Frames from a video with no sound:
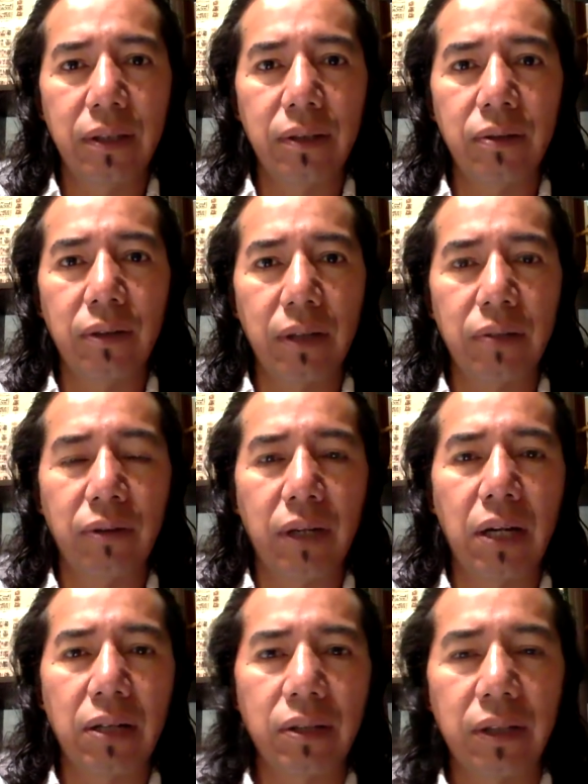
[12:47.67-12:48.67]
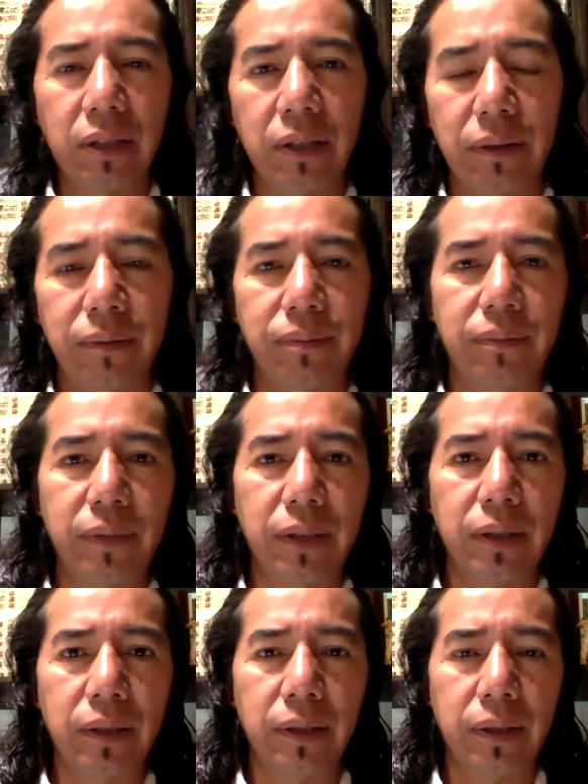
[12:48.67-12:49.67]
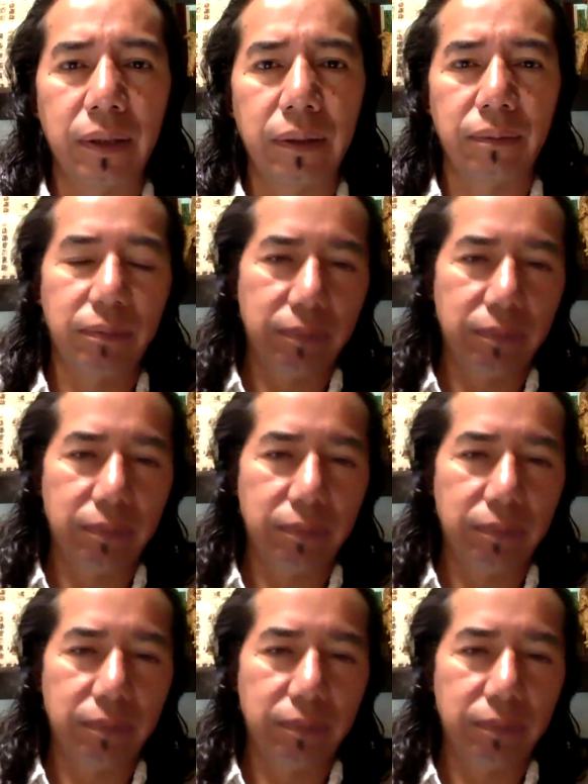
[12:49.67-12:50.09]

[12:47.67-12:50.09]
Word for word: You can you can uh, uh,